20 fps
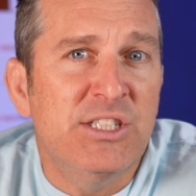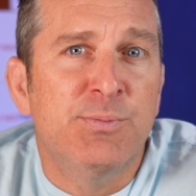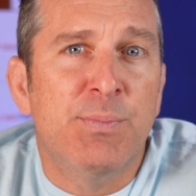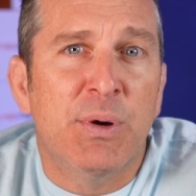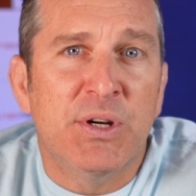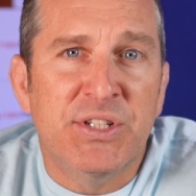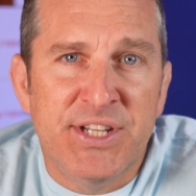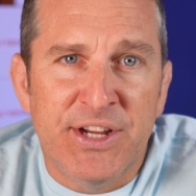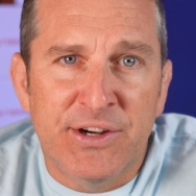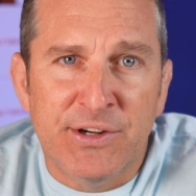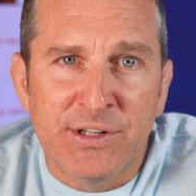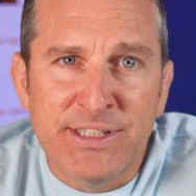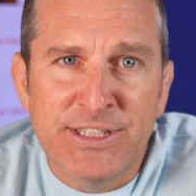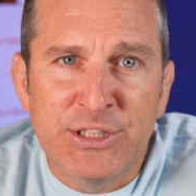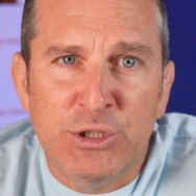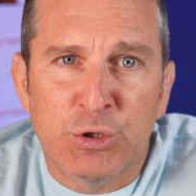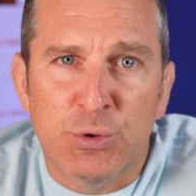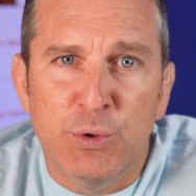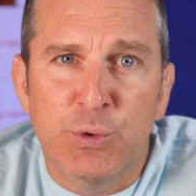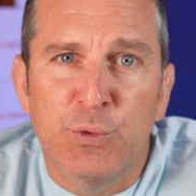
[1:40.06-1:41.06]
is particularly
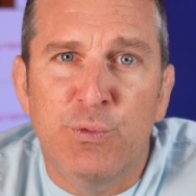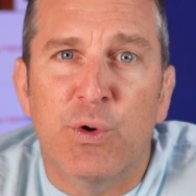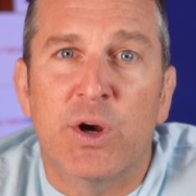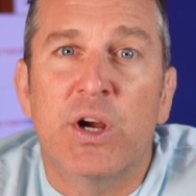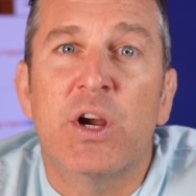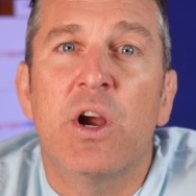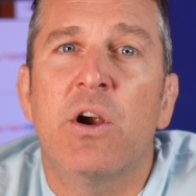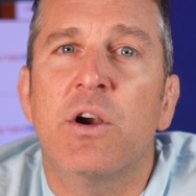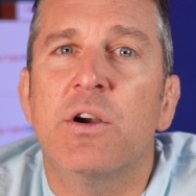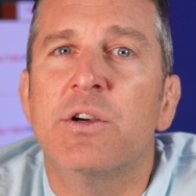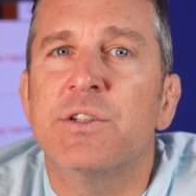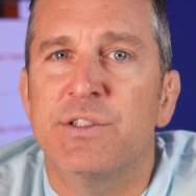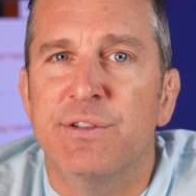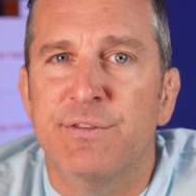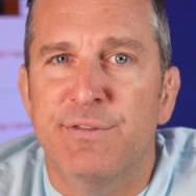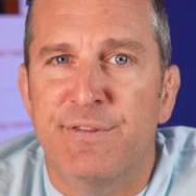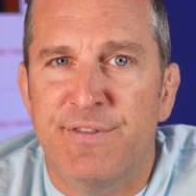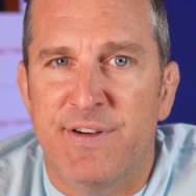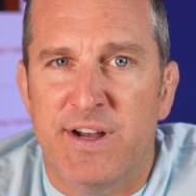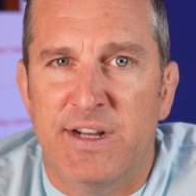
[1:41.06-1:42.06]
true for cursive
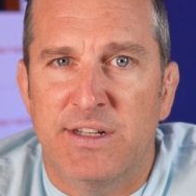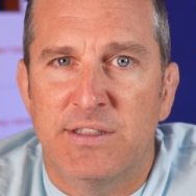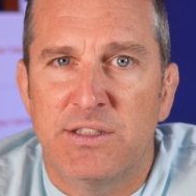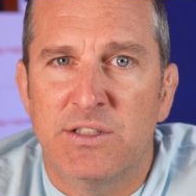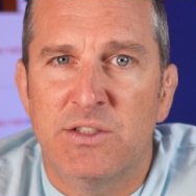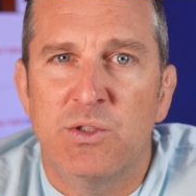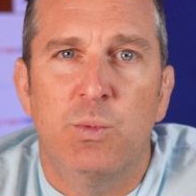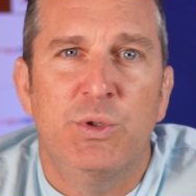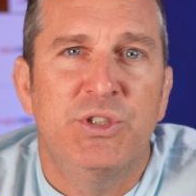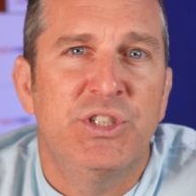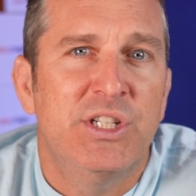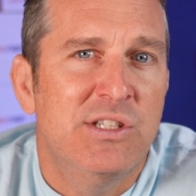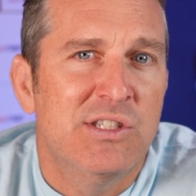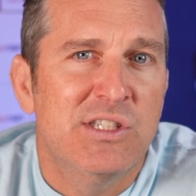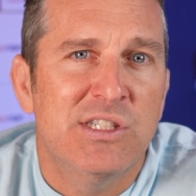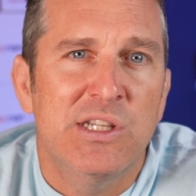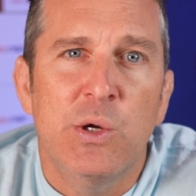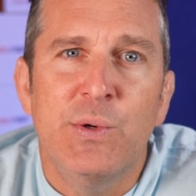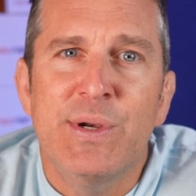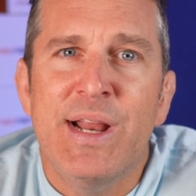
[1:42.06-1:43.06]
fonts, which can
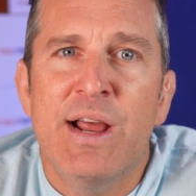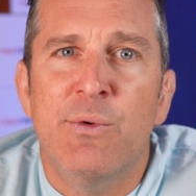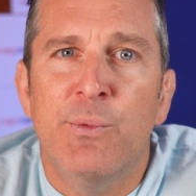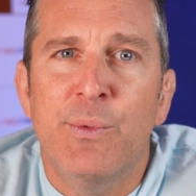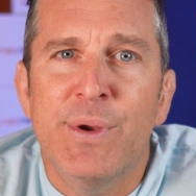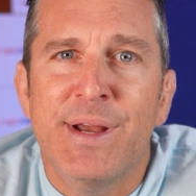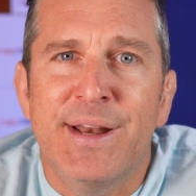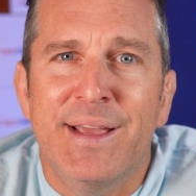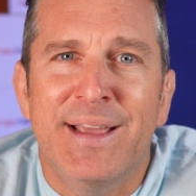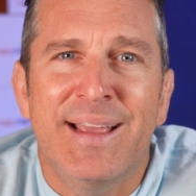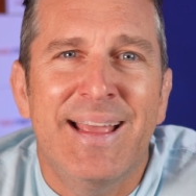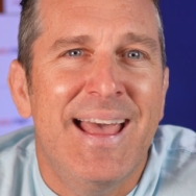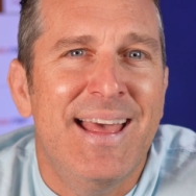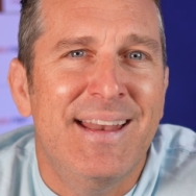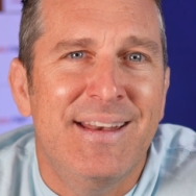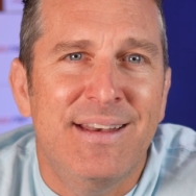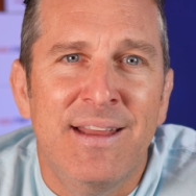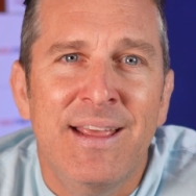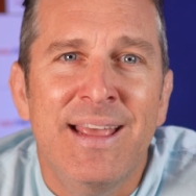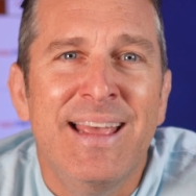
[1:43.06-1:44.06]
slow down reading and